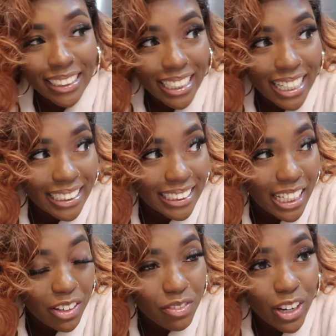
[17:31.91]
and I
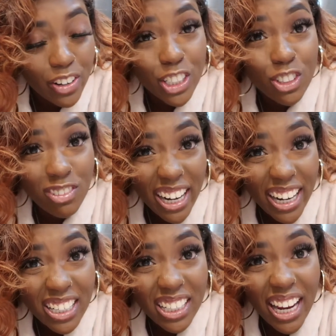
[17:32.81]
seem very
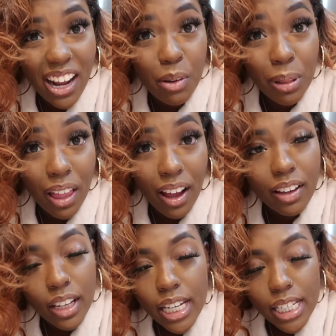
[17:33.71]
drained and kind of
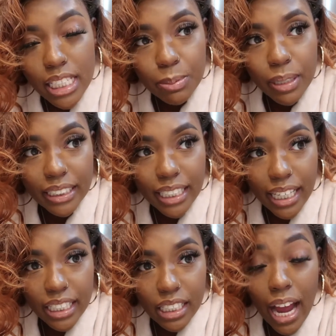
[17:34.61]
blah, it's because
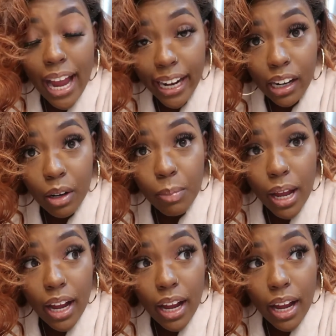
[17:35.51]
I I am.